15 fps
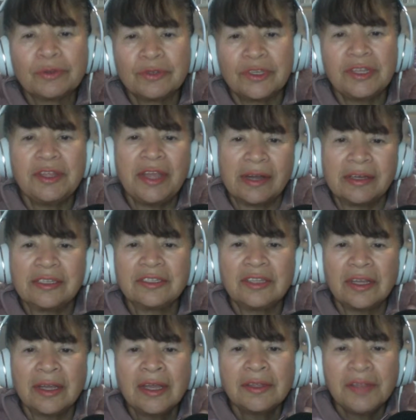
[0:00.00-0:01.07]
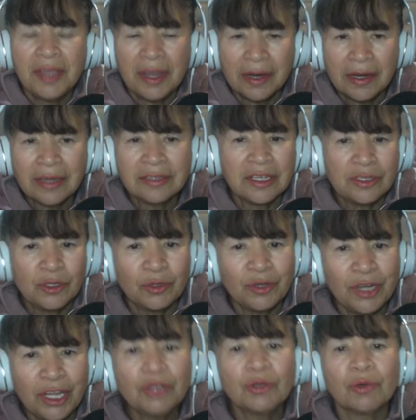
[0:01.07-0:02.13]
see the areas that you
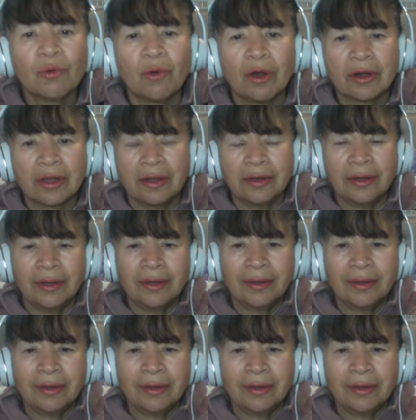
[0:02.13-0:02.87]
need to work on.